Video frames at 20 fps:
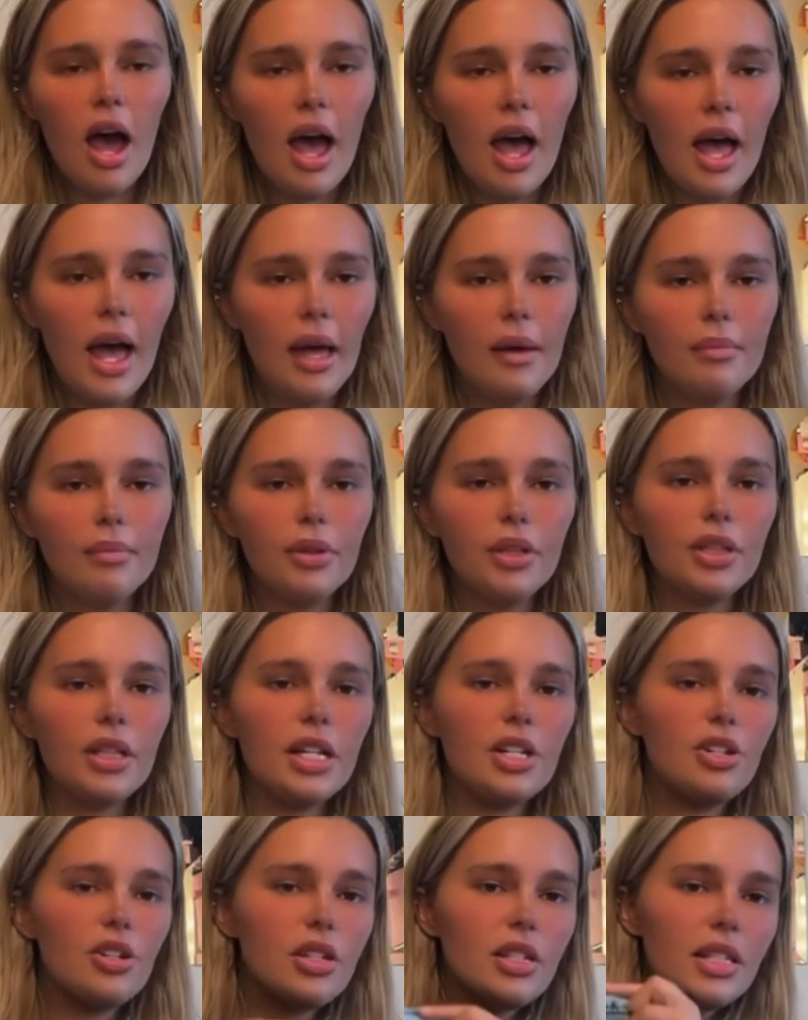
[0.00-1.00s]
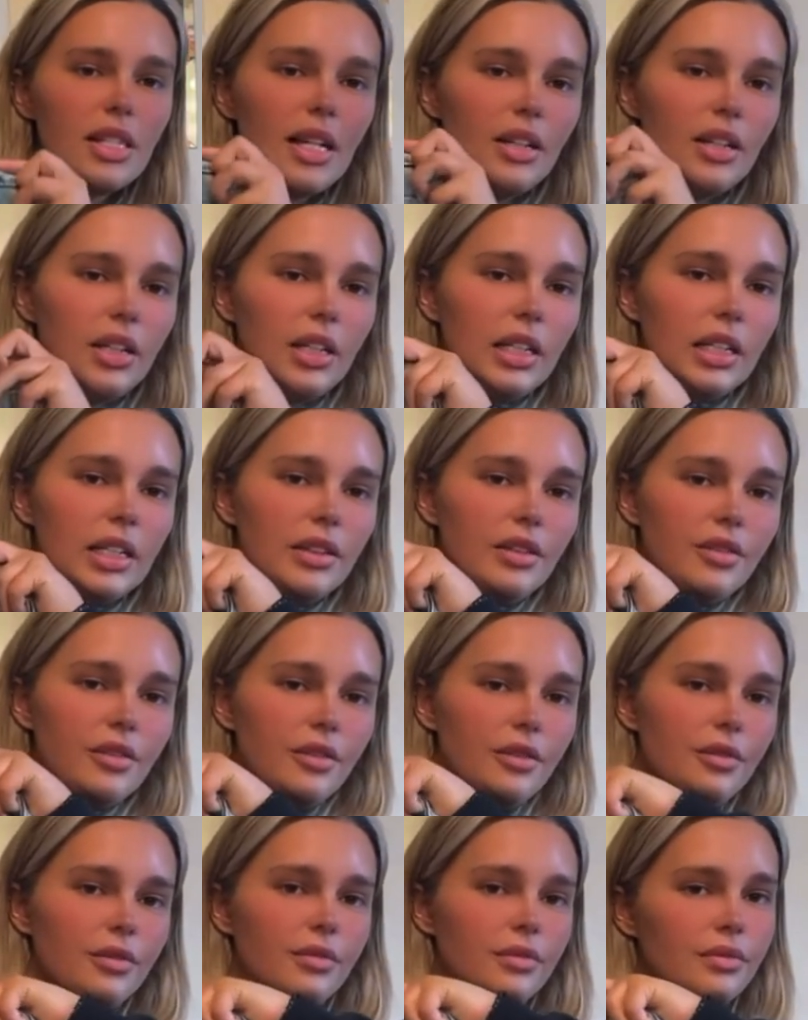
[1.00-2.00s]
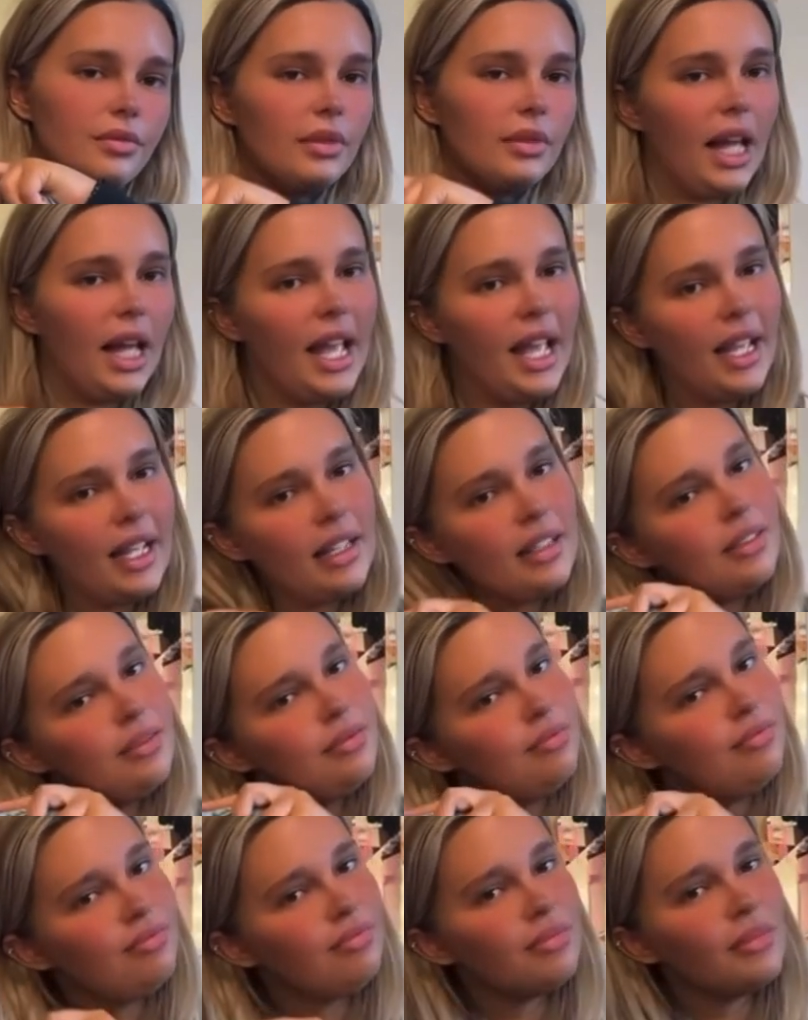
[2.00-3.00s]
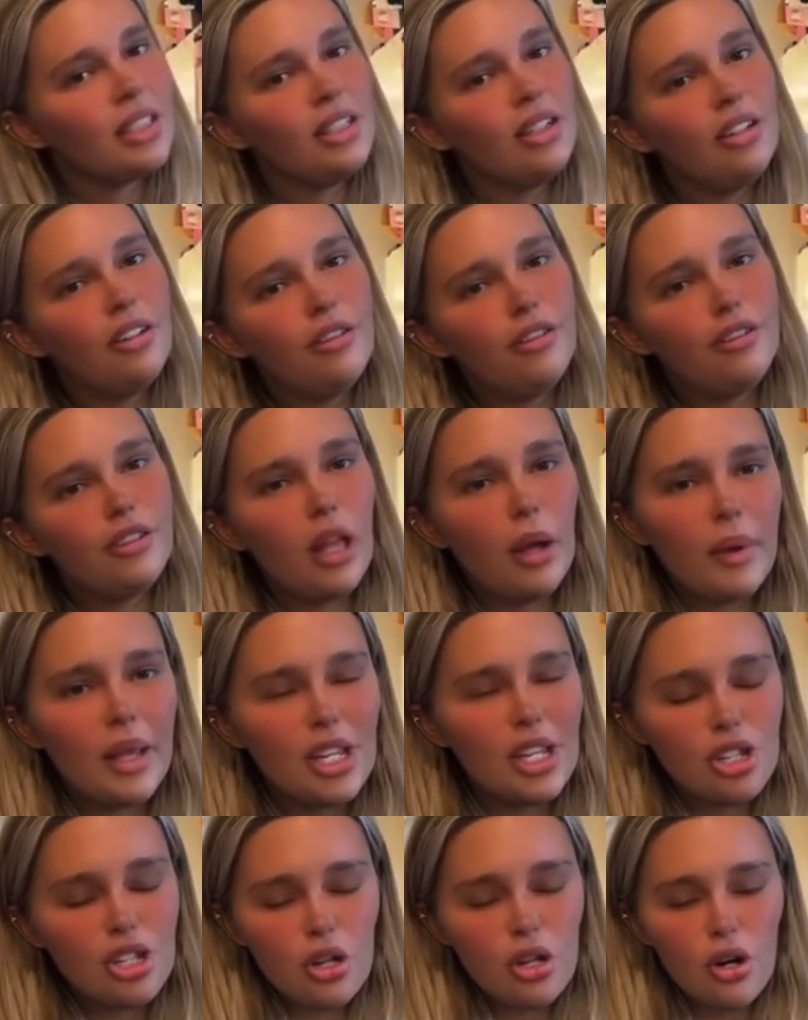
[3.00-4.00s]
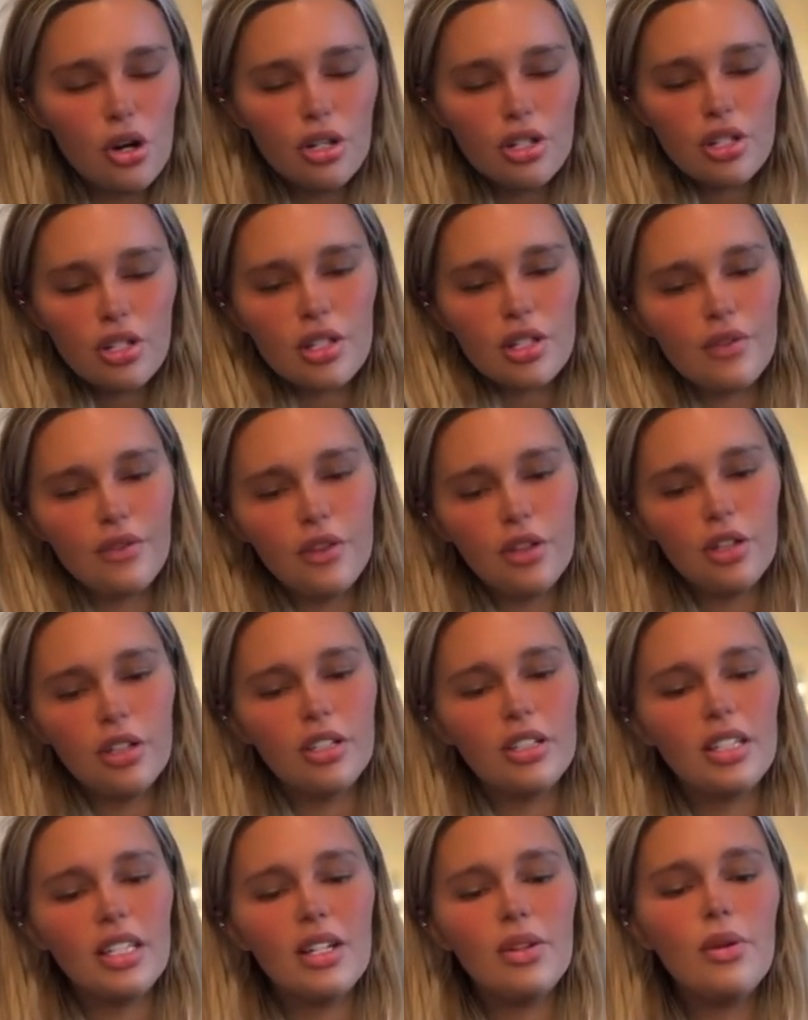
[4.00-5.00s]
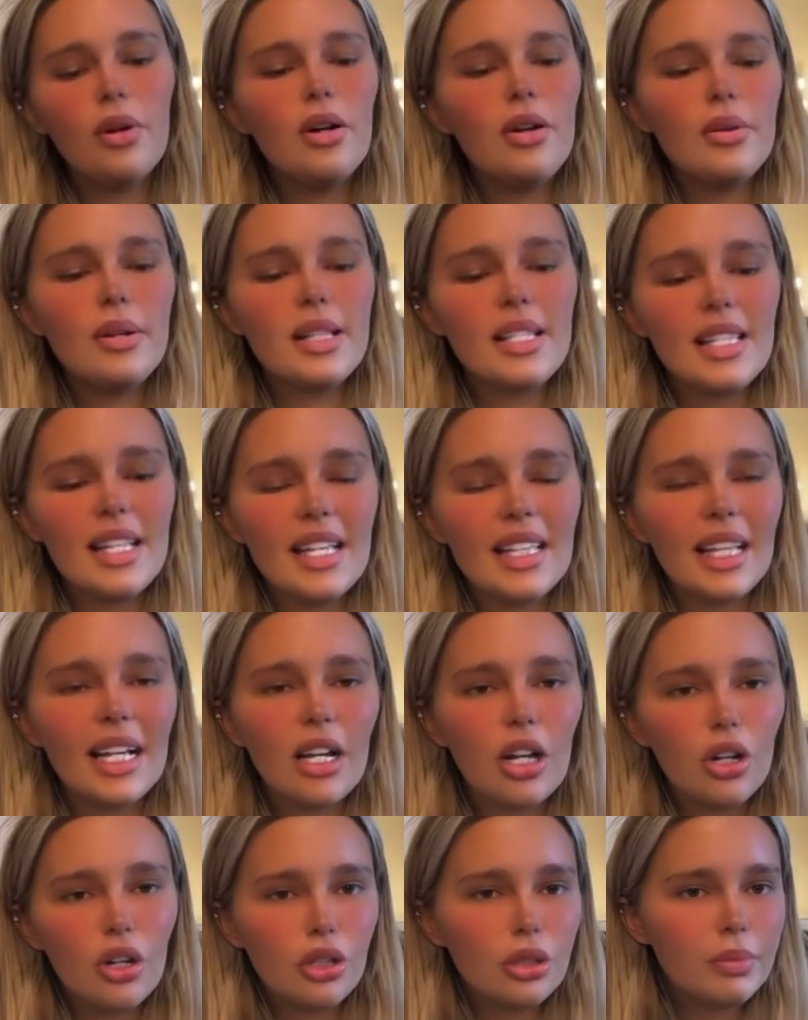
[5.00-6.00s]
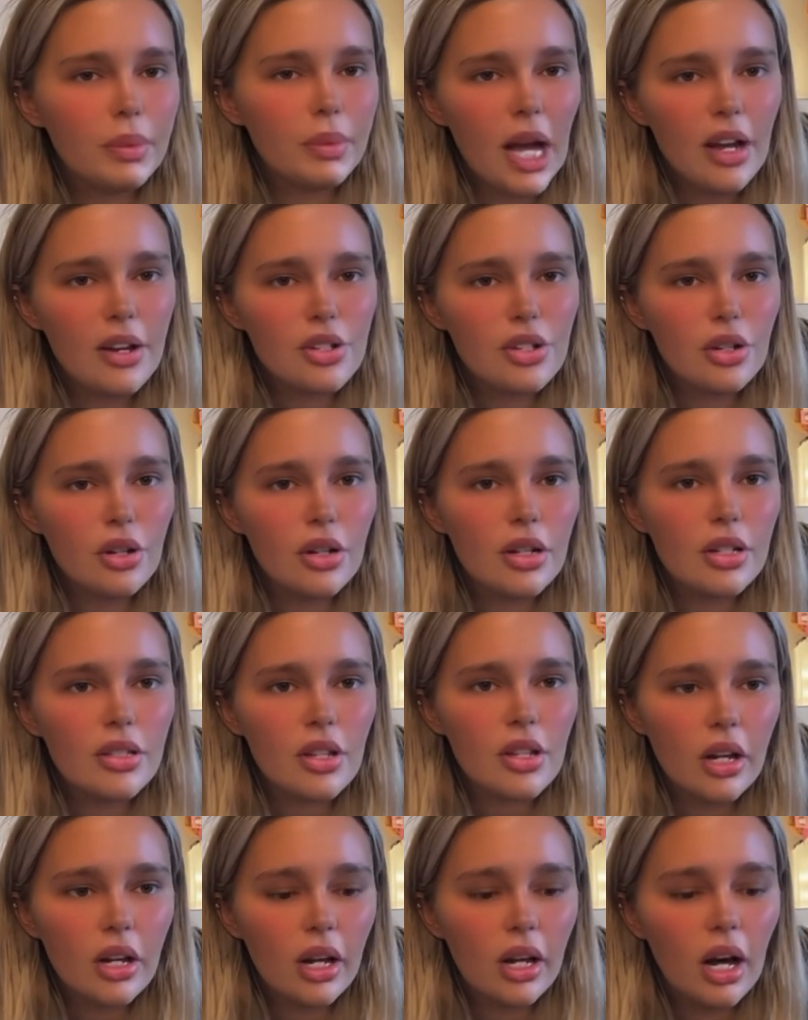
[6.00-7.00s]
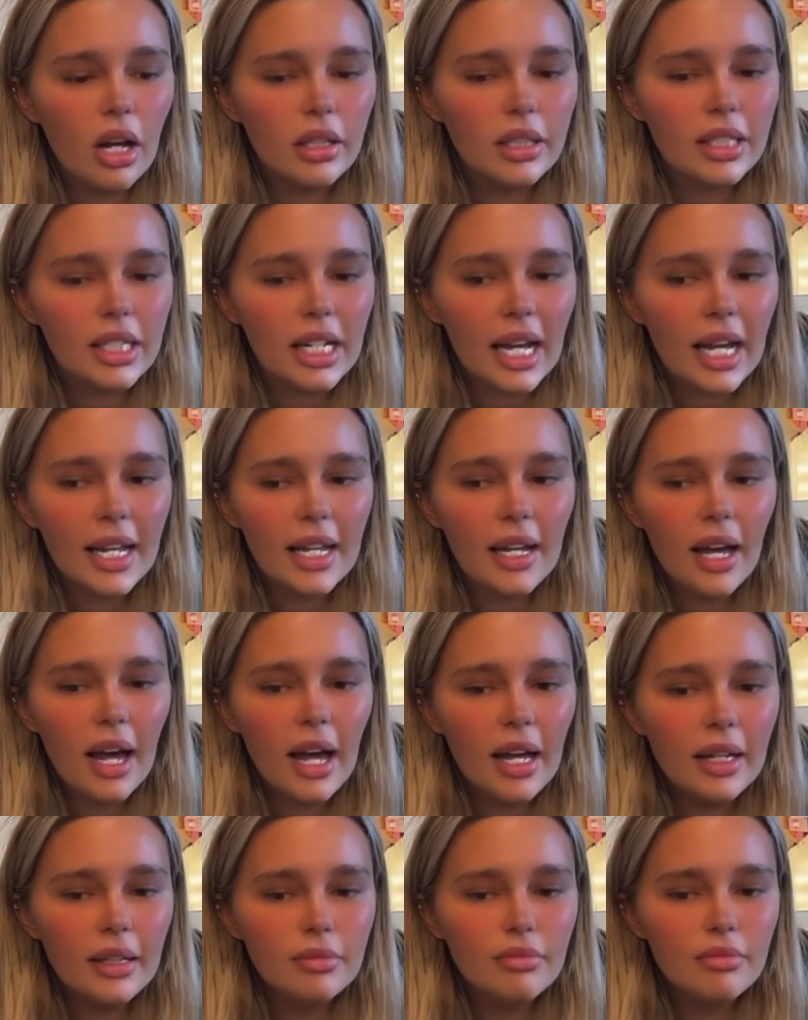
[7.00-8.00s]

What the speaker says: But they're just little like flowy shorts, because I thought you always need like a good pair of shorts on a holiday.